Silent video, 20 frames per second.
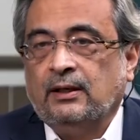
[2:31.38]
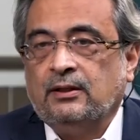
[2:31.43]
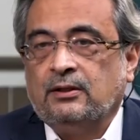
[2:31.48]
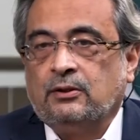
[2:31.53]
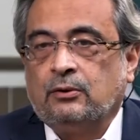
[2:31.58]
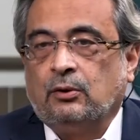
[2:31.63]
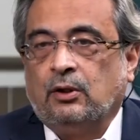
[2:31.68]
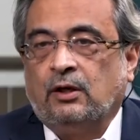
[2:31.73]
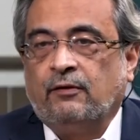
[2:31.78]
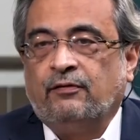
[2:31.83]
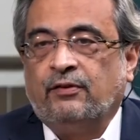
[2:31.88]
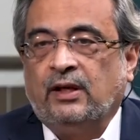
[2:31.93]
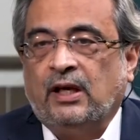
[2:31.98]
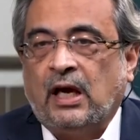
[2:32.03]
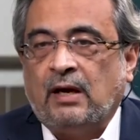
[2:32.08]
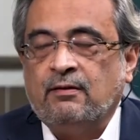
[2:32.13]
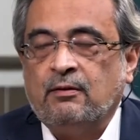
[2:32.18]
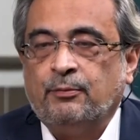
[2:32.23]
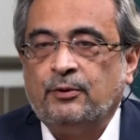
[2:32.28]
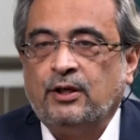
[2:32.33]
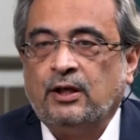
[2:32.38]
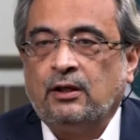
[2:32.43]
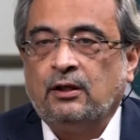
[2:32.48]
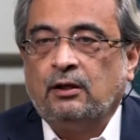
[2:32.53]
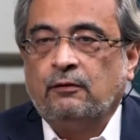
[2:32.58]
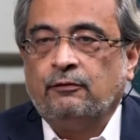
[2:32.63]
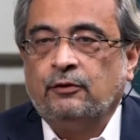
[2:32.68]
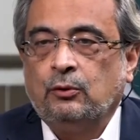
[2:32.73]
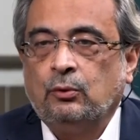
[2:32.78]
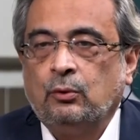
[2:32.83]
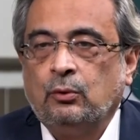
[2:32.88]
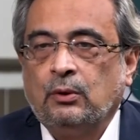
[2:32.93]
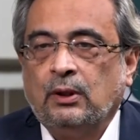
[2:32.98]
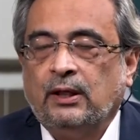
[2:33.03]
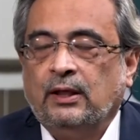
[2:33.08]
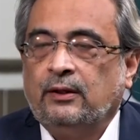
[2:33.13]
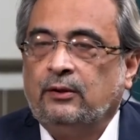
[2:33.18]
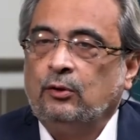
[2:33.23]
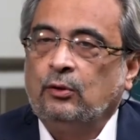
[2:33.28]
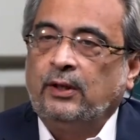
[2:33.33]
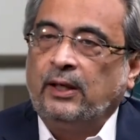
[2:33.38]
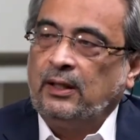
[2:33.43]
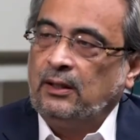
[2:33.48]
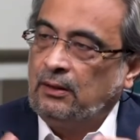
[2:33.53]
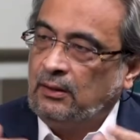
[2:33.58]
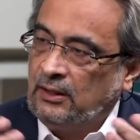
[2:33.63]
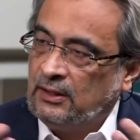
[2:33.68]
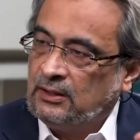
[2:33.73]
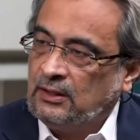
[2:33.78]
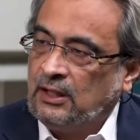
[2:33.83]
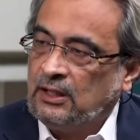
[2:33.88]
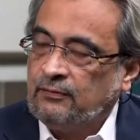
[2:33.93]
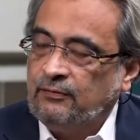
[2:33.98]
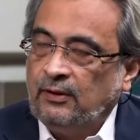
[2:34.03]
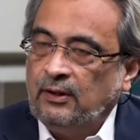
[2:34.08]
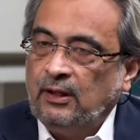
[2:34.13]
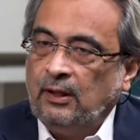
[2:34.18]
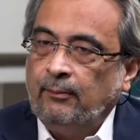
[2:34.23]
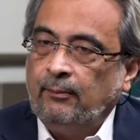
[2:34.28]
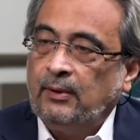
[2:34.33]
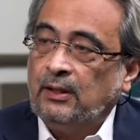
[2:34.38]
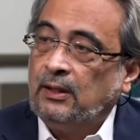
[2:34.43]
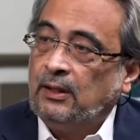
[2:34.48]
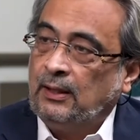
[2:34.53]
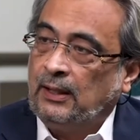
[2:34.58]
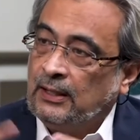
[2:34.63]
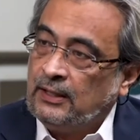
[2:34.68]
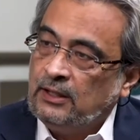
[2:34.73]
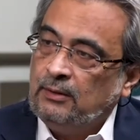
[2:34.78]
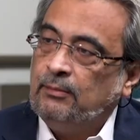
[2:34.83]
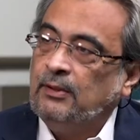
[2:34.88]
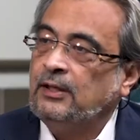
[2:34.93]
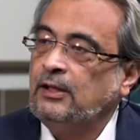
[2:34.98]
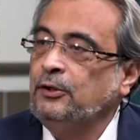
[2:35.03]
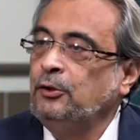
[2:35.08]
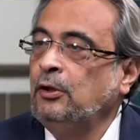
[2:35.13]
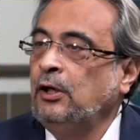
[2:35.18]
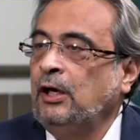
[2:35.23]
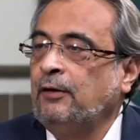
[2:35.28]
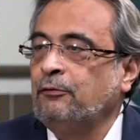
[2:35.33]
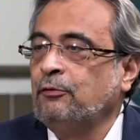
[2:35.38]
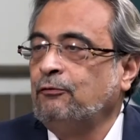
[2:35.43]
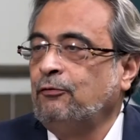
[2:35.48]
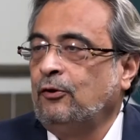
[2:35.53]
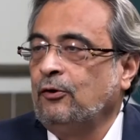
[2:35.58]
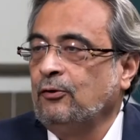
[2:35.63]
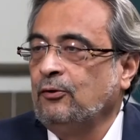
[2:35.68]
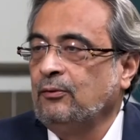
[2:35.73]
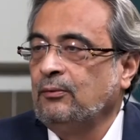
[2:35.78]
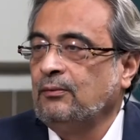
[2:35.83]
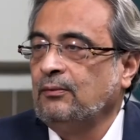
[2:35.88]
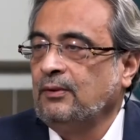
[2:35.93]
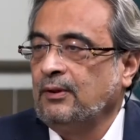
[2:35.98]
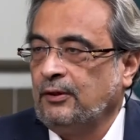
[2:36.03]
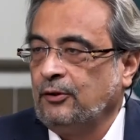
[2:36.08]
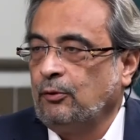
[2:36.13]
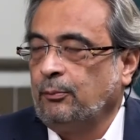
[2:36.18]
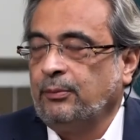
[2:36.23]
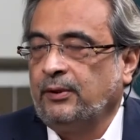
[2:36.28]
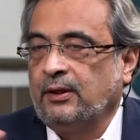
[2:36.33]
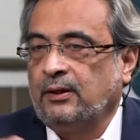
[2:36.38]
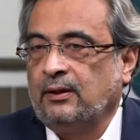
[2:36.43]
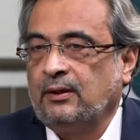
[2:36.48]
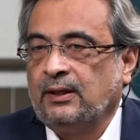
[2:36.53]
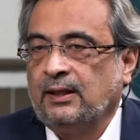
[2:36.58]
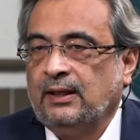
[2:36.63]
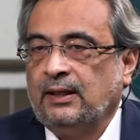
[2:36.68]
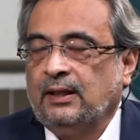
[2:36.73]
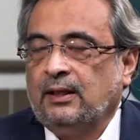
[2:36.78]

So if they have a particular view, you can discuss with them, but ultimately you'll have to follow your parent.